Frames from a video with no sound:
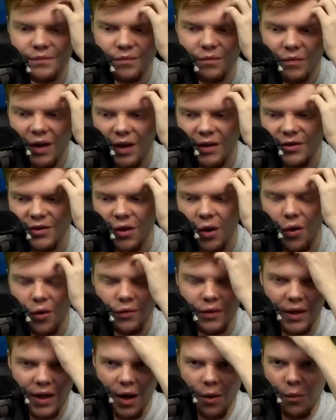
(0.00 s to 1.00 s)
So
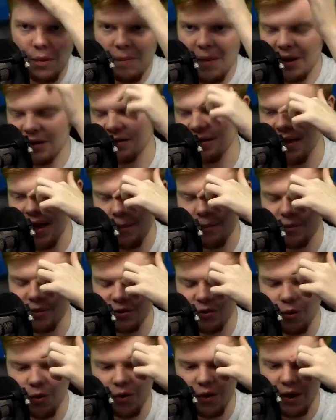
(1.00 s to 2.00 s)
then I went back to the Apple
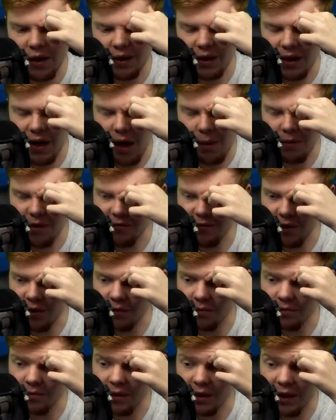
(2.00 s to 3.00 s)
store and they got my
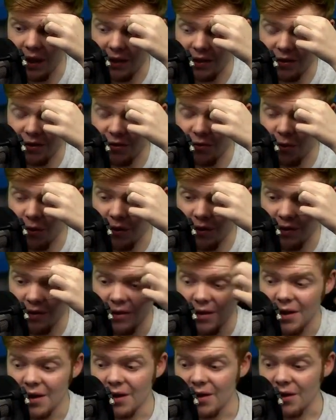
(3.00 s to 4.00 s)
phone, and that's the story.
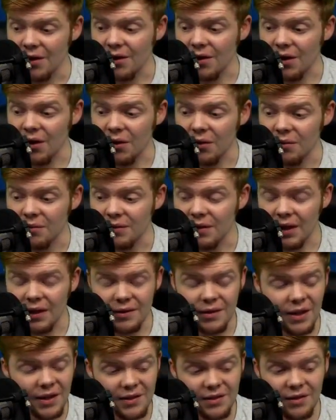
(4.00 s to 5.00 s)
There you go. That's
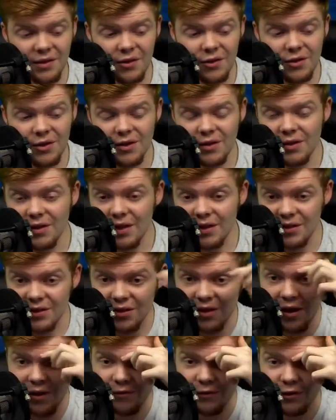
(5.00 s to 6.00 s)
the
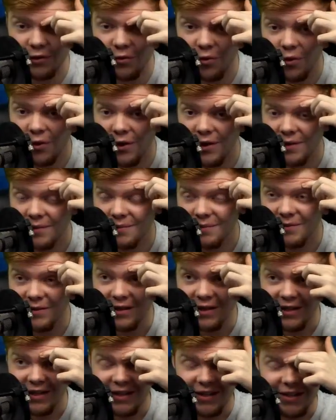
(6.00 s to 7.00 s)
coffee story.
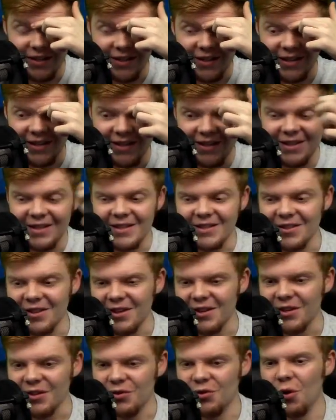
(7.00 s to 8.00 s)

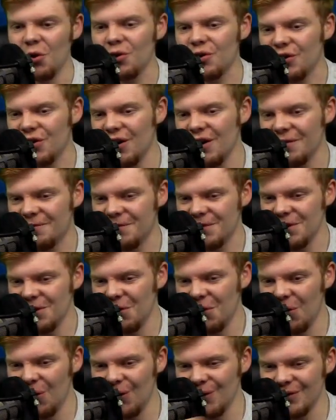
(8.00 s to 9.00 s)
No coffee,
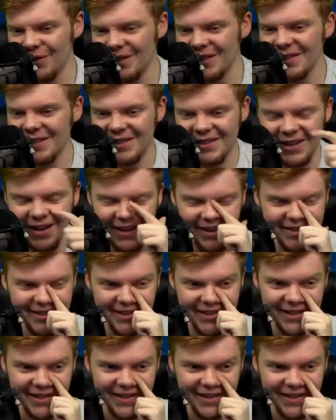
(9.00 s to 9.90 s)
only cider.